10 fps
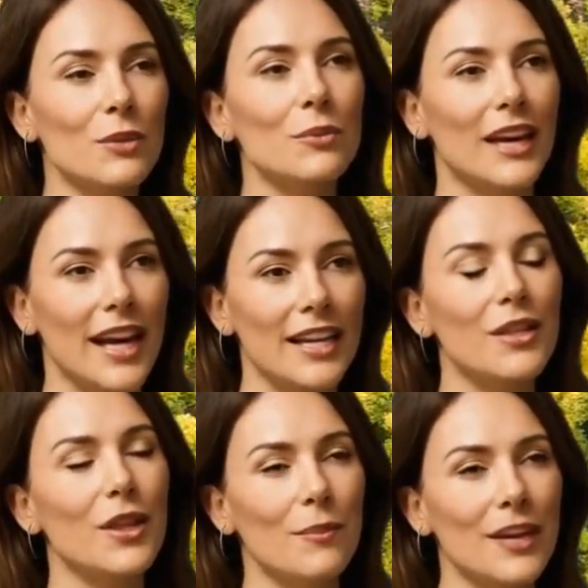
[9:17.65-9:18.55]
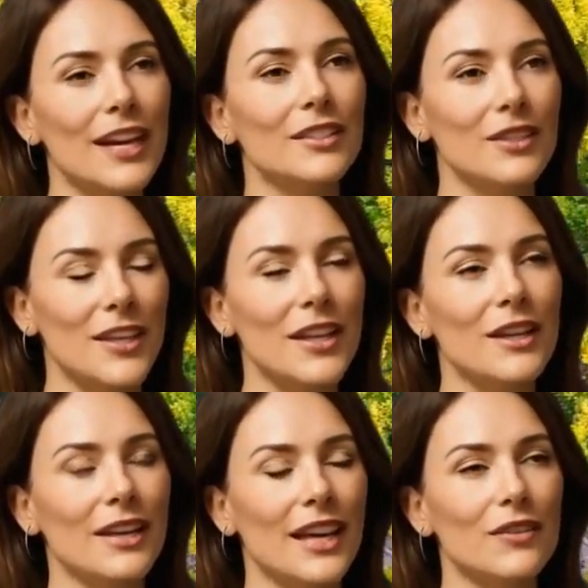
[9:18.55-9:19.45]
plays a crucial role in
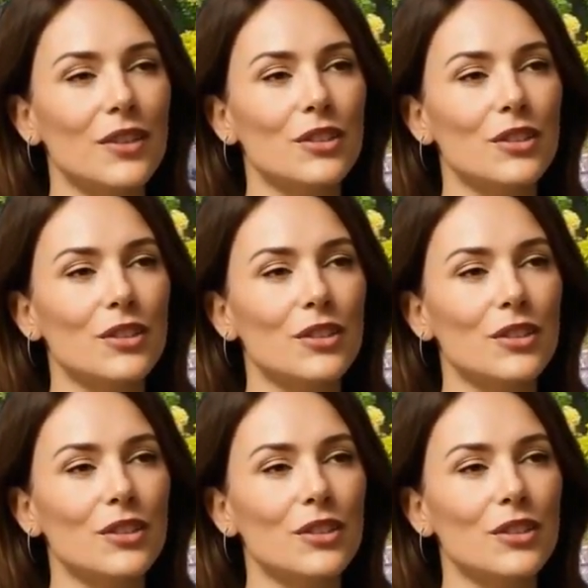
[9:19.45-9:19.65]
achieving,